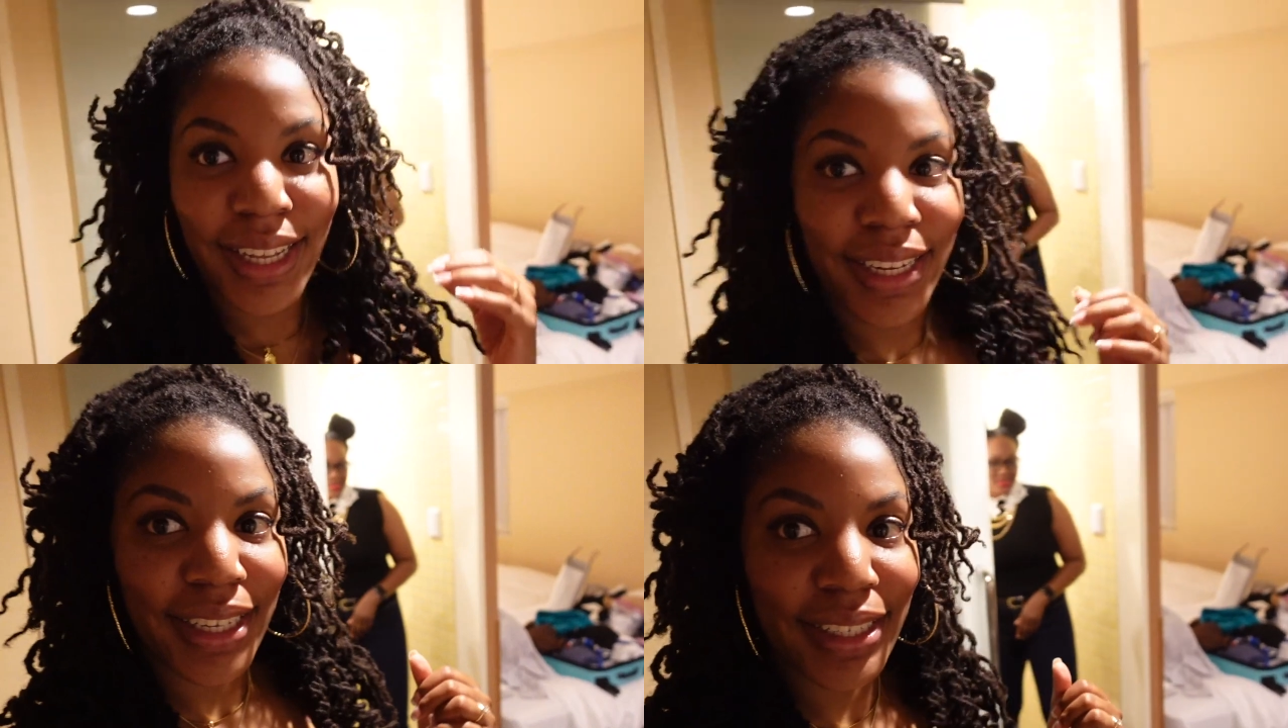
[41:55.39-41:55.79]

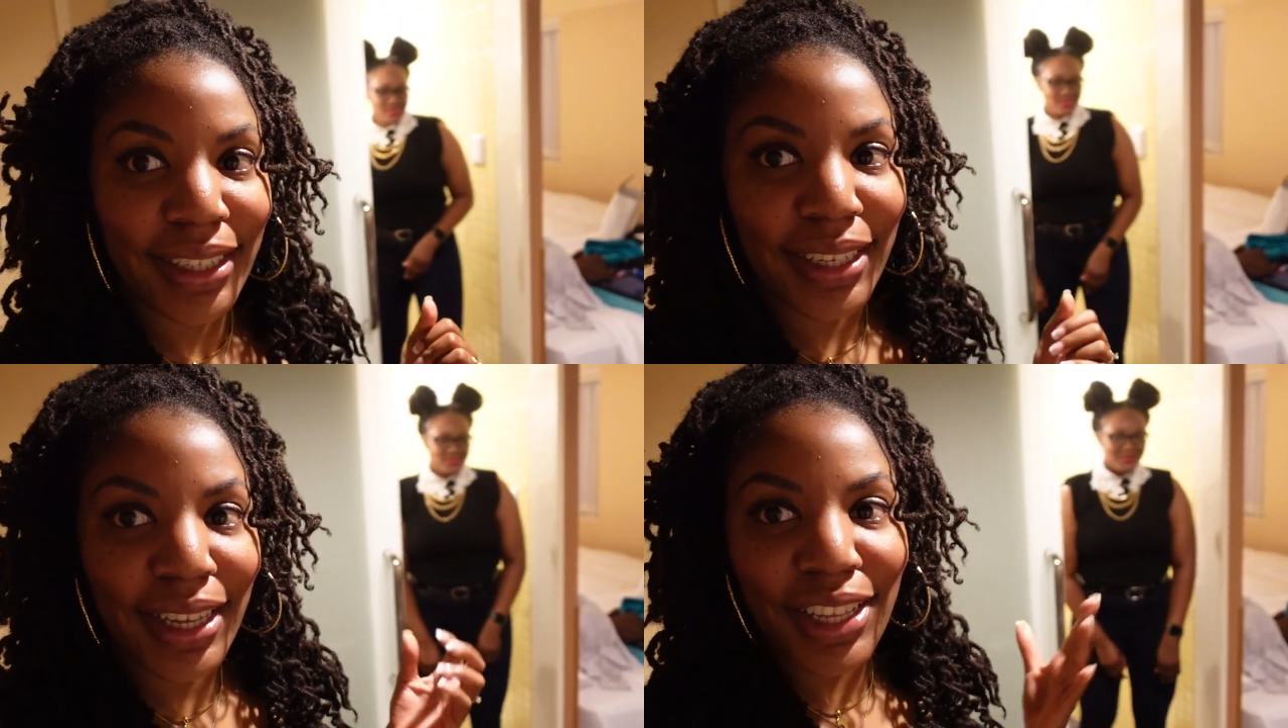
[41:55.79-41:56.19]
Look at
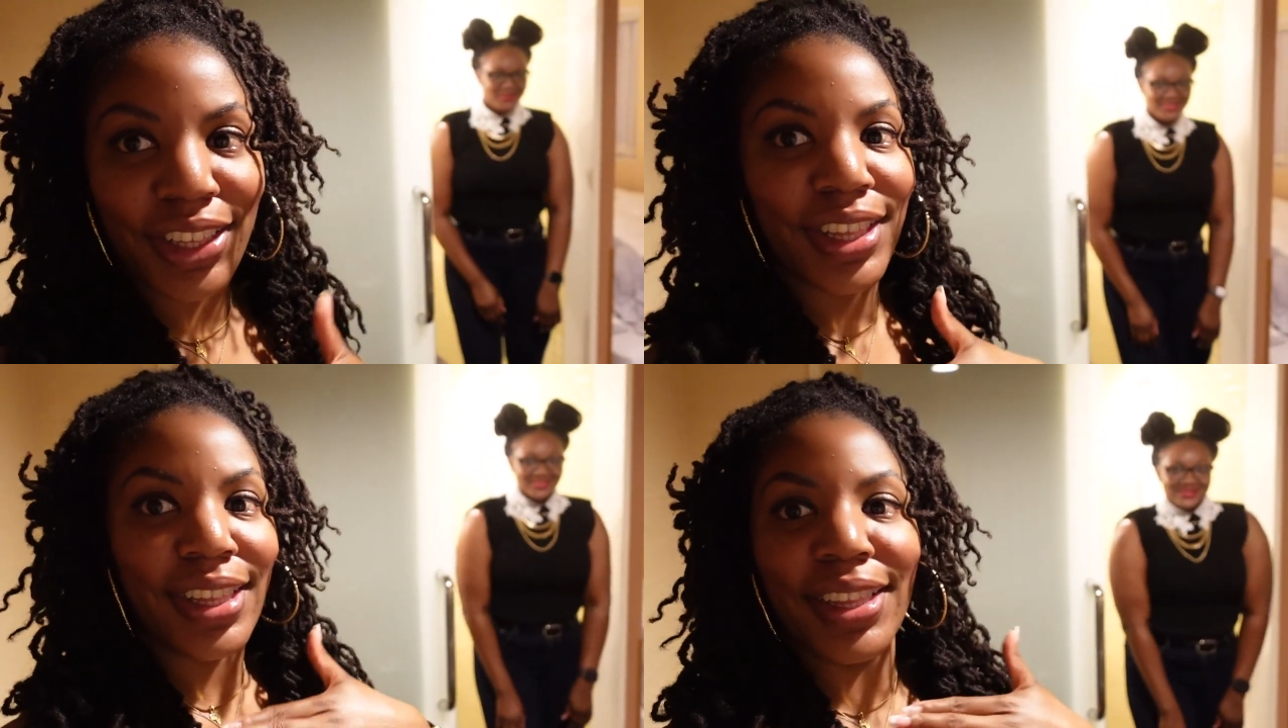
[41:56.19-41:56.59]
T.
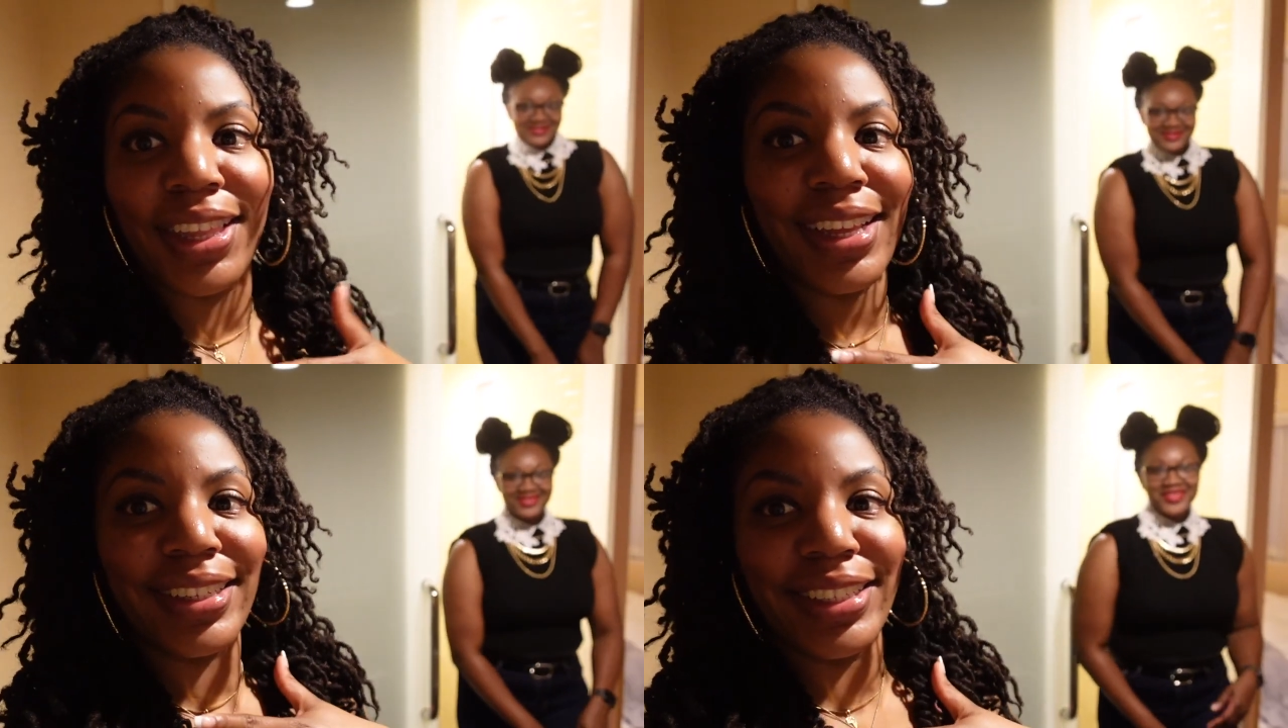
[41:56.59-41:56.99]

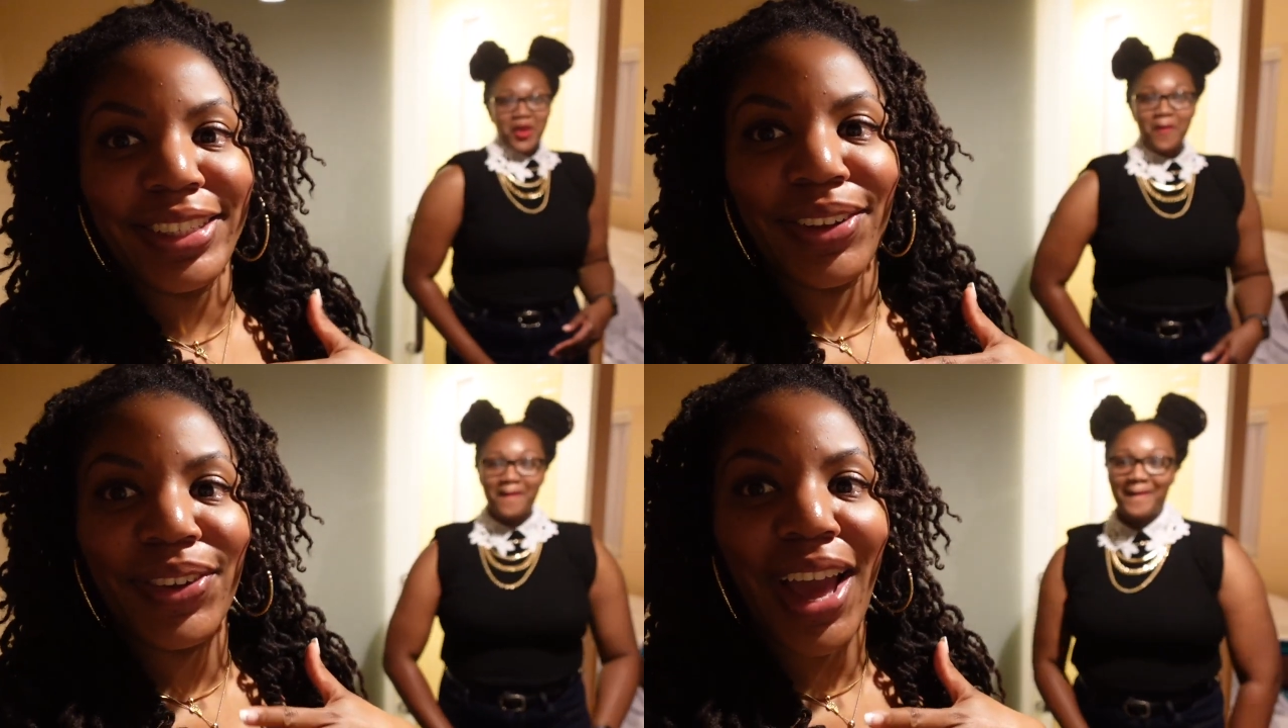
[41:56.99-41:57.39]
This is so good.